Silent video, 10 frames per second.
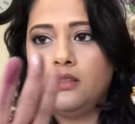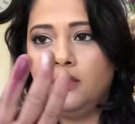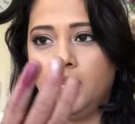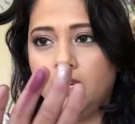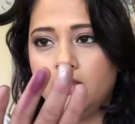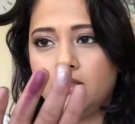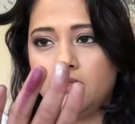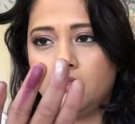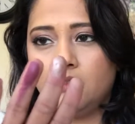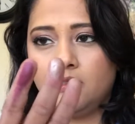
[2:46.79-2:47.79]
this.
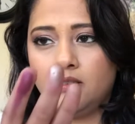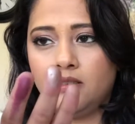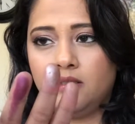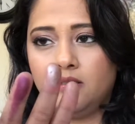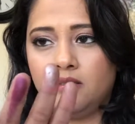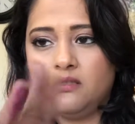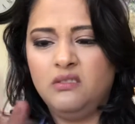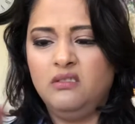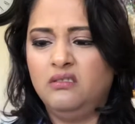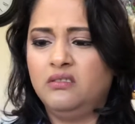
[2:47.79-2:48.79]

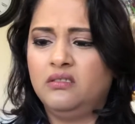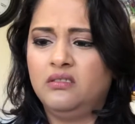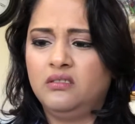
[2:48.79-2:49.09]
Ooh.